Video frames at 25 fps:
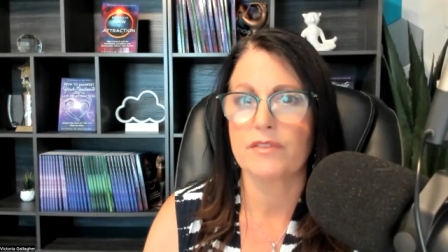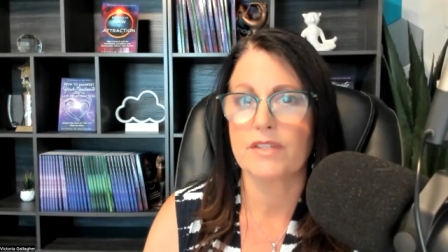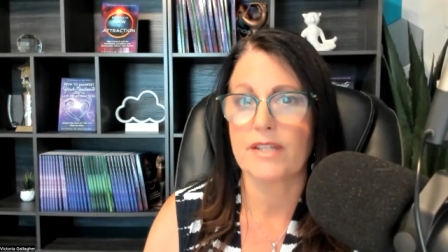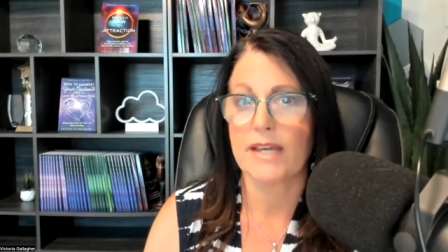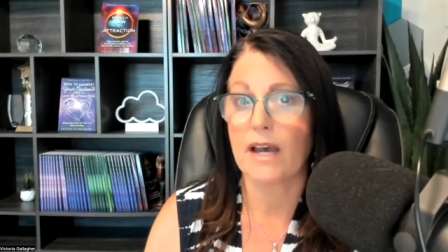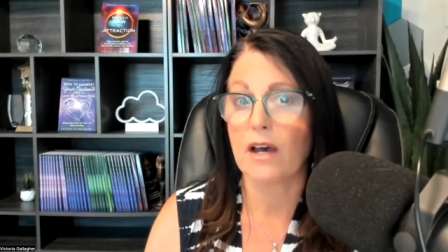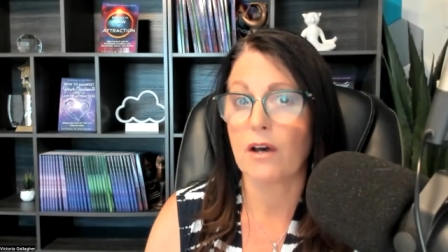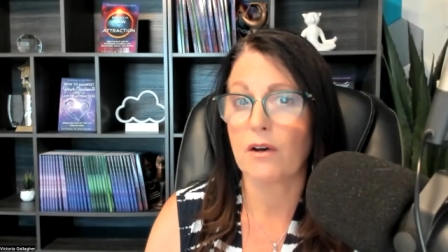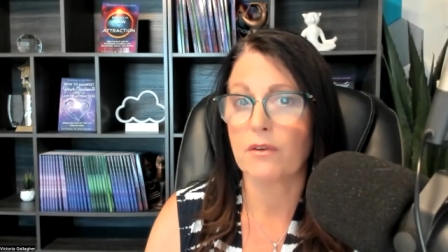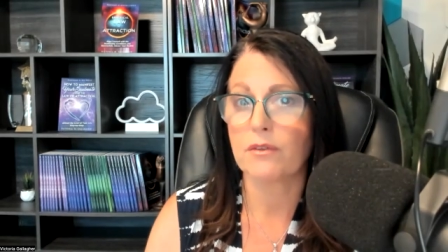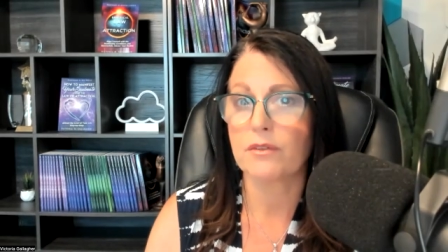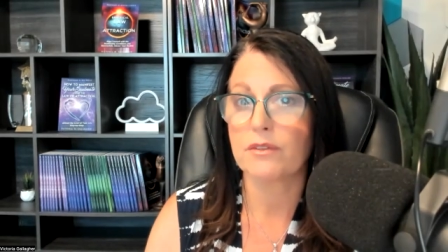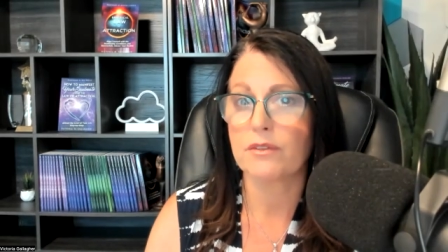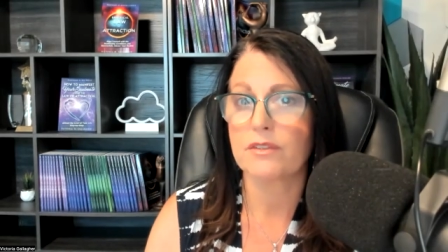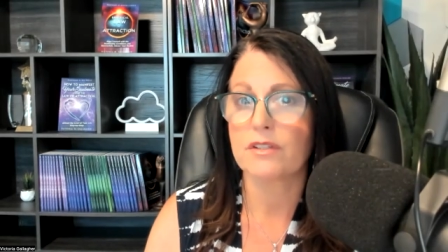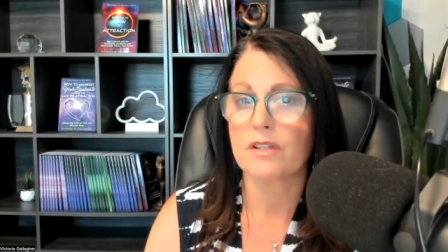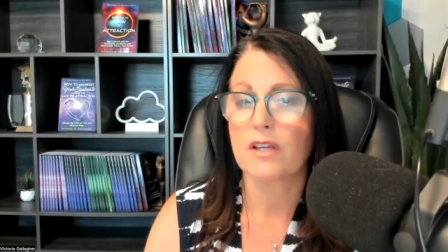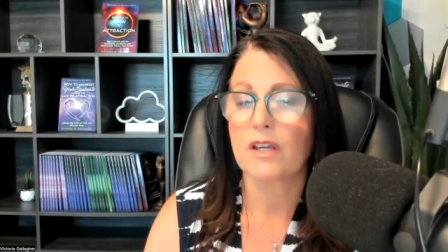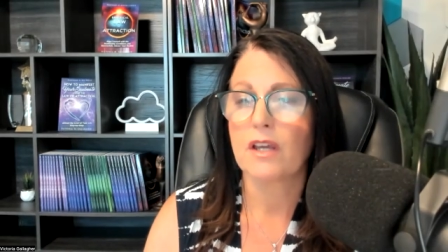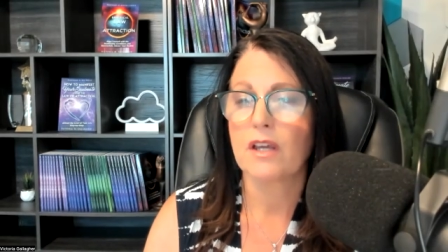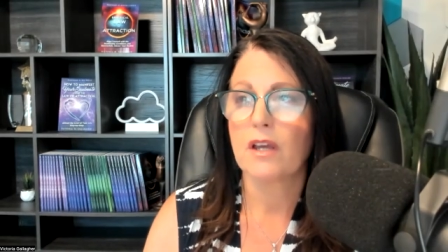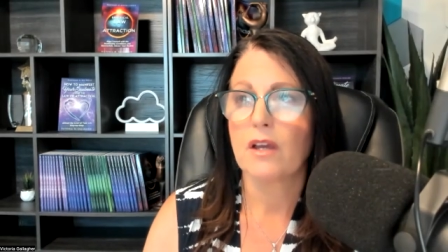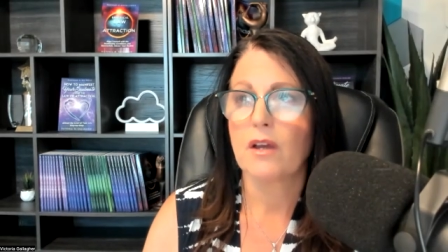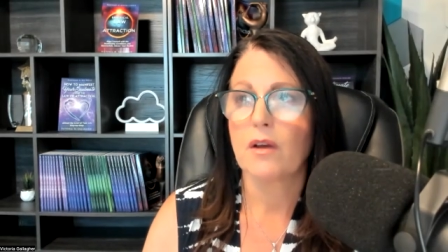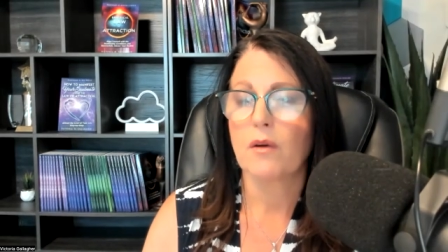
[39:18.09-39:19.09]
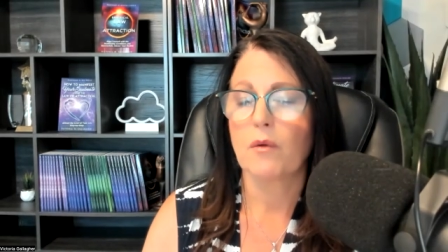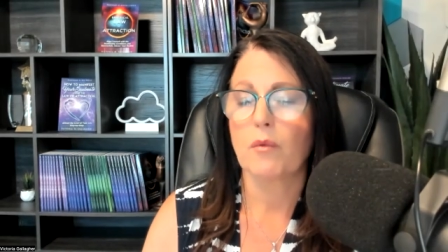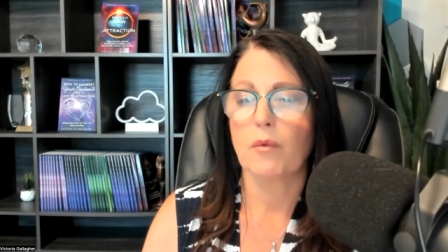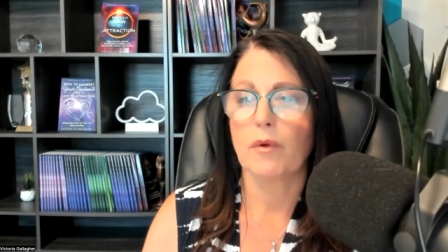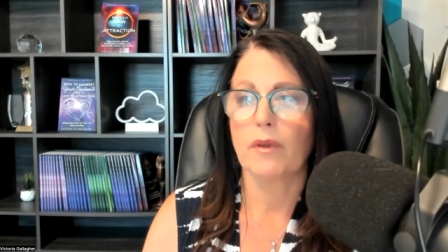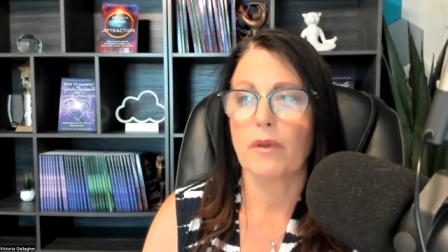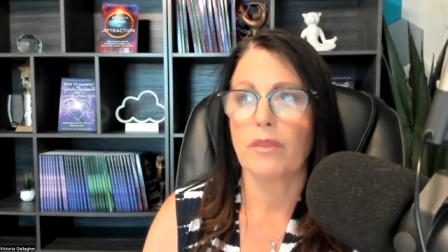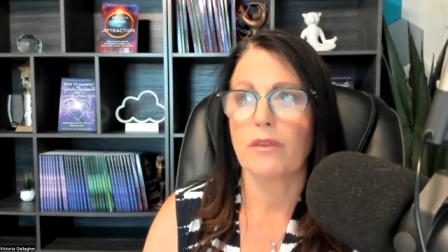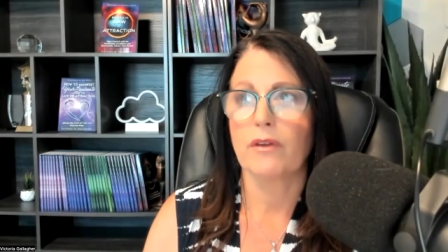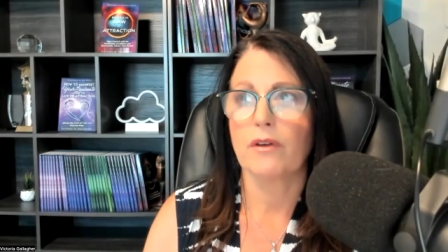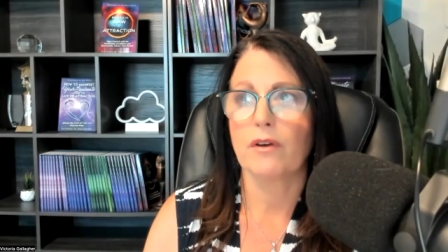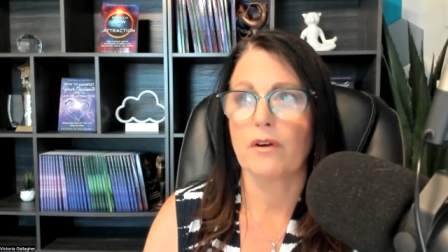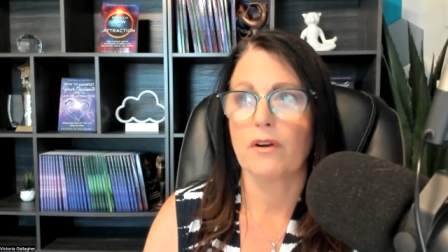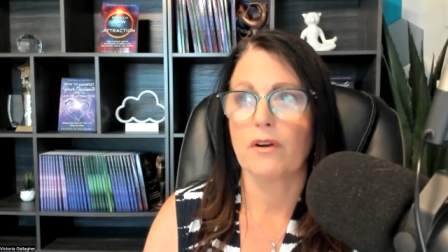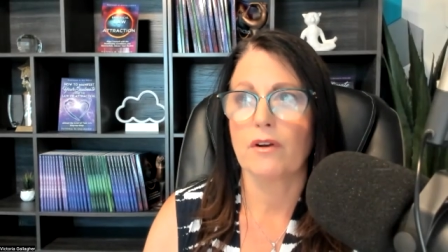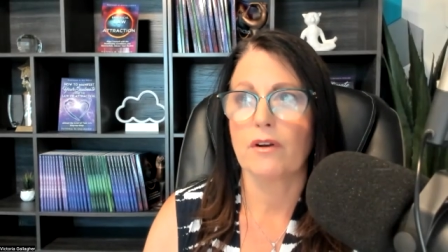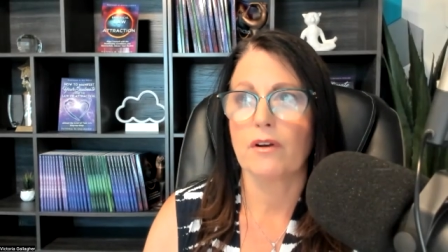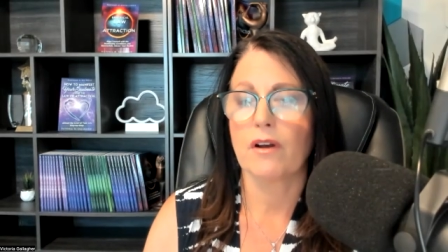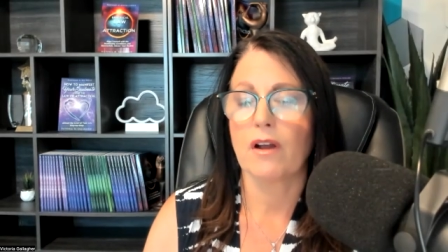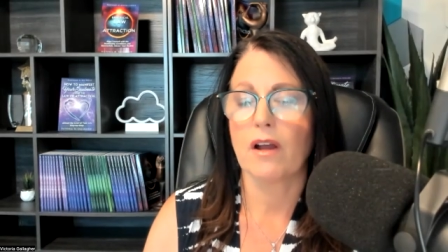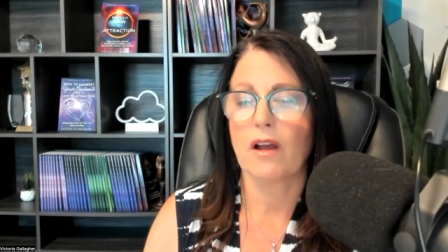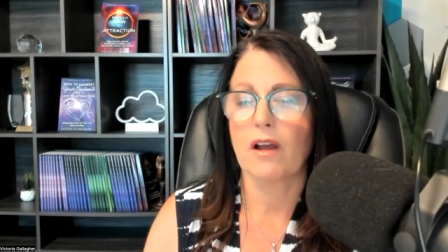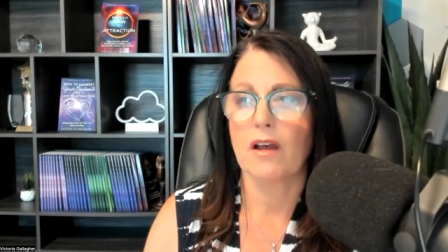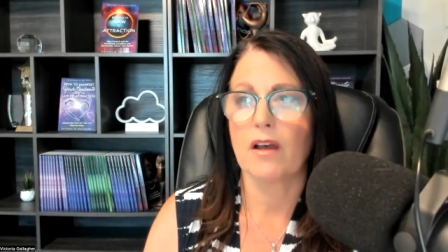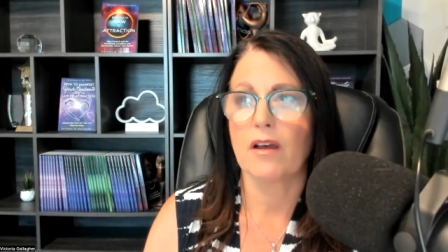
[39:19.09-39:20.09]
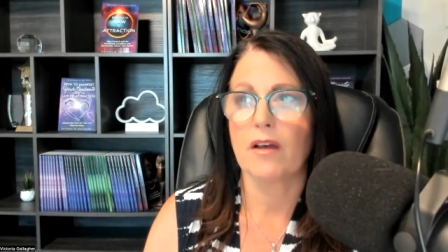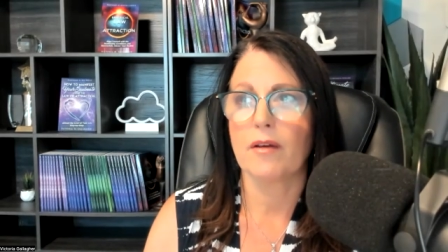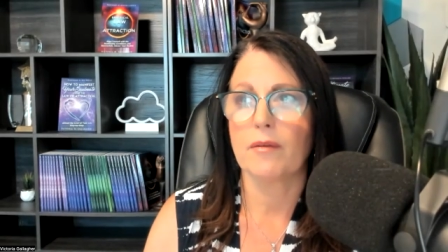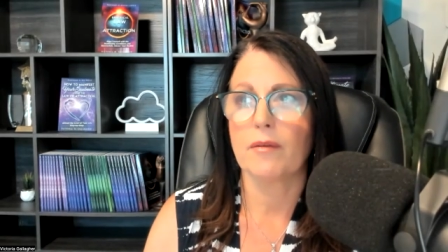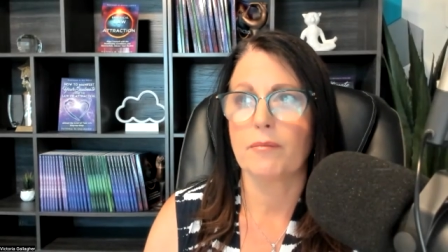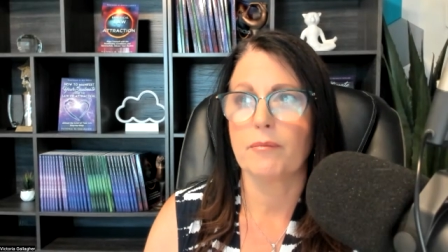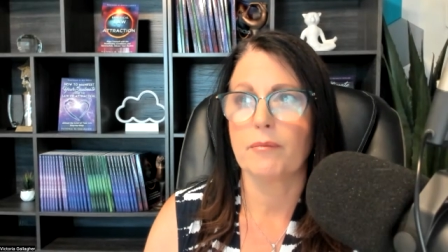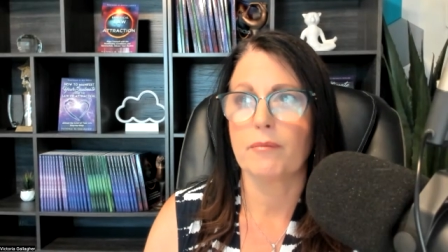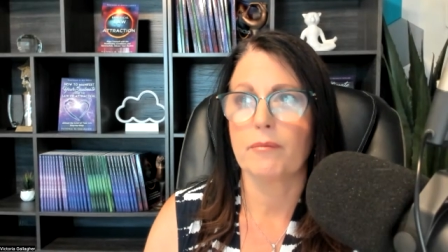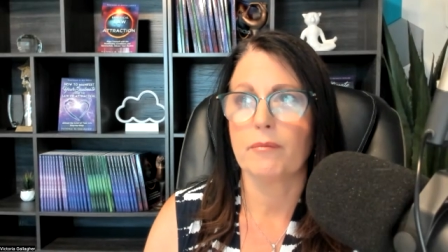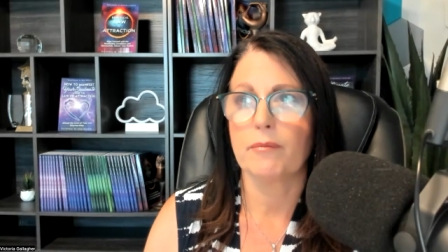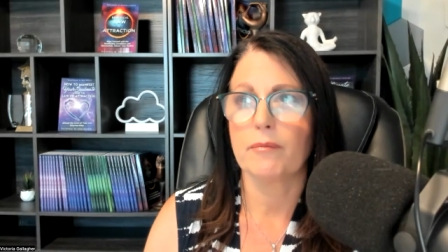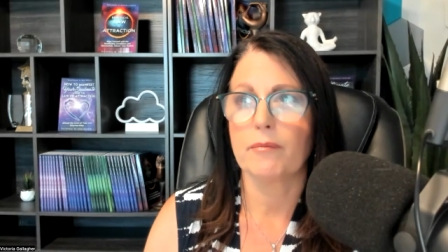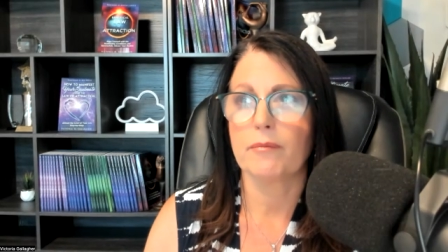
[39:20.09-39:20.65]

doubt with your um